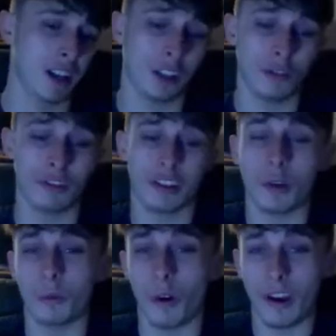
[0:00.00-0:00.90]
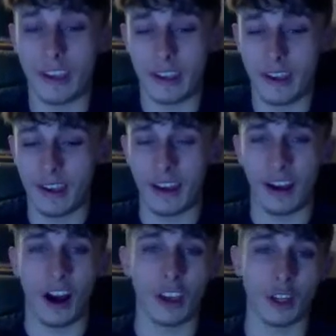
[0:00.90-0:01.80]
I don't really know why.
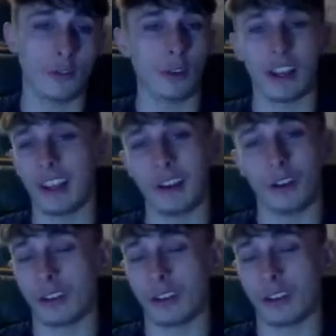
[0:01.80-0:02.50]
I just feel like they look